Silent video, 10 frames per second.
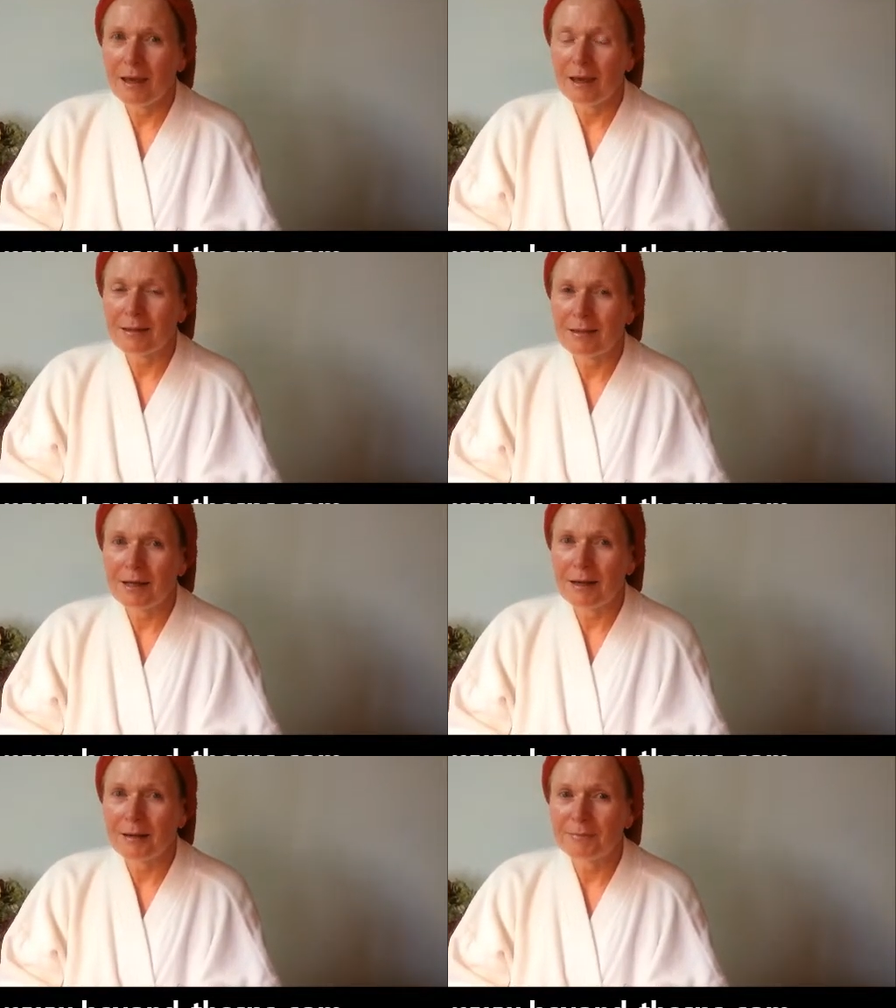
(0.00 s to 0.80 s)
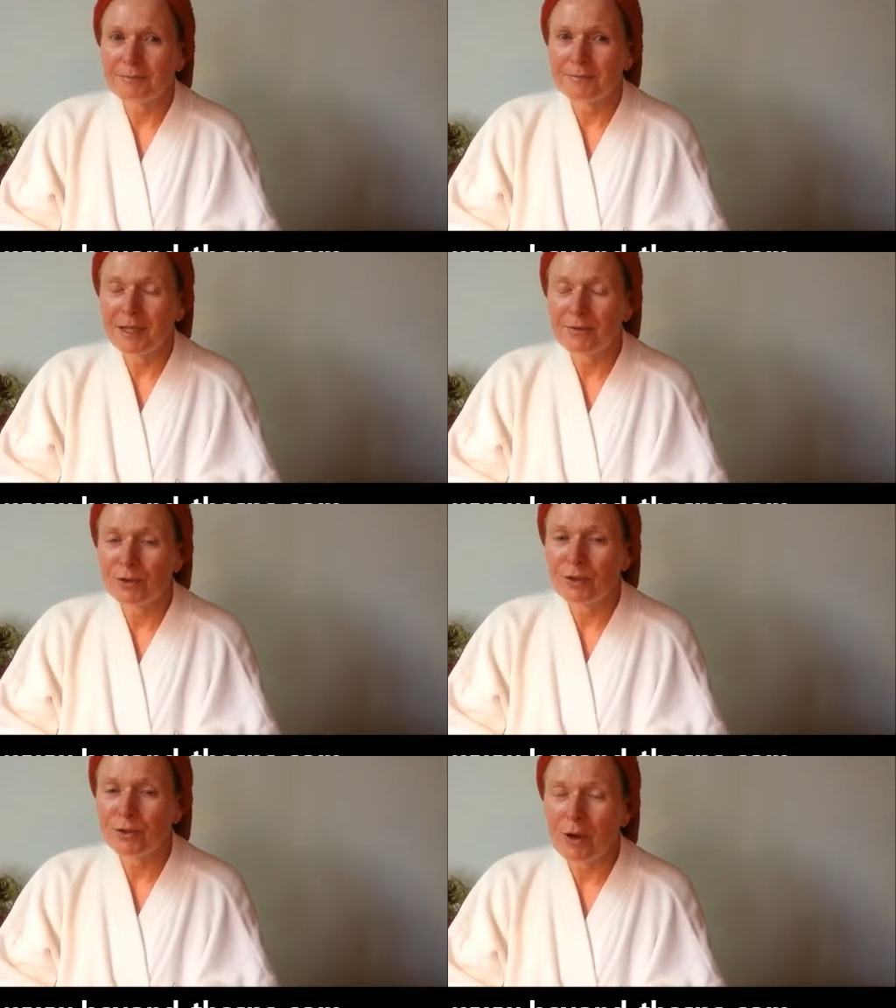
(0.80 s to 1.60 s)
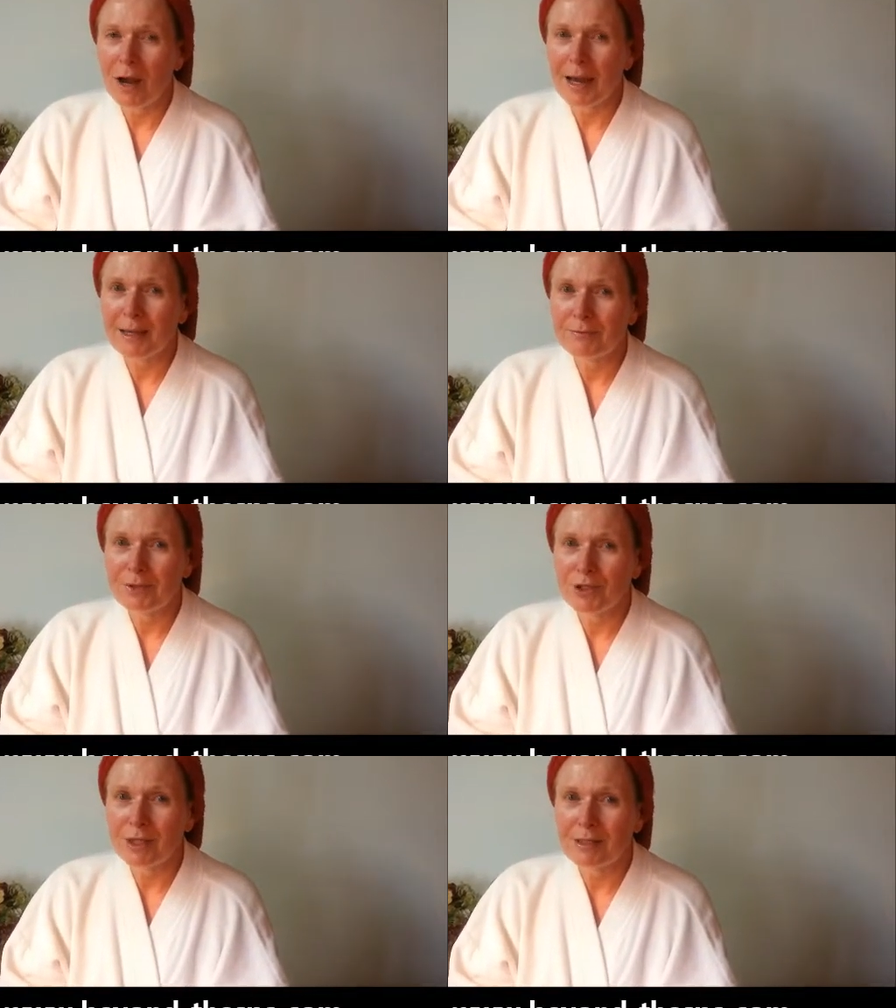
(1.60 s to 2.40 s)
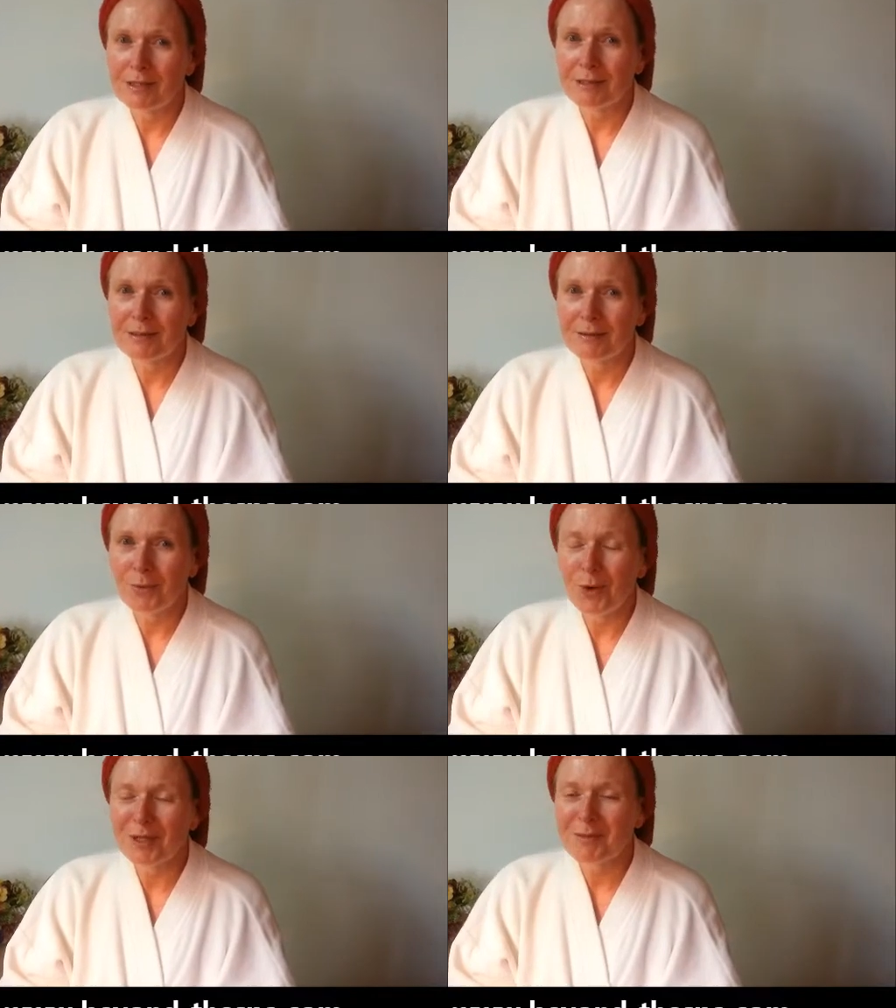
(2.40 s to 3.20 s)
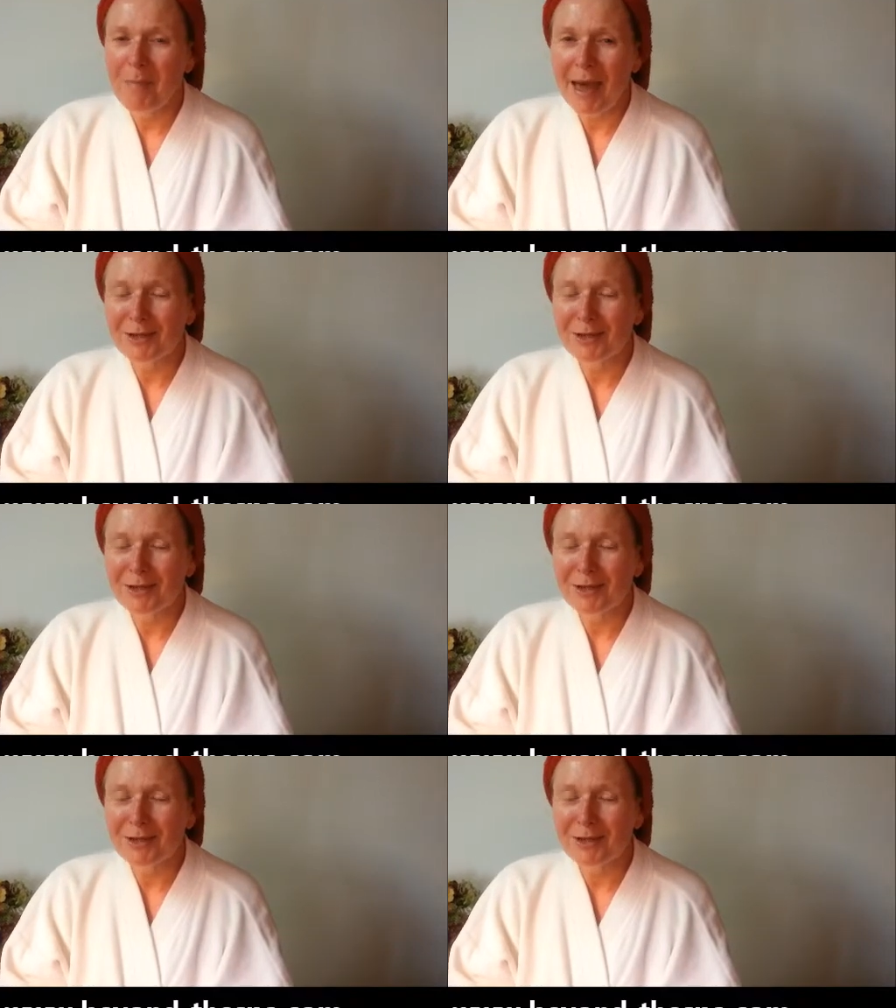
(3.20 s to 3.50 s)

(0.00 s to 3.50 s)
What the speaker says: And give her a try. She's works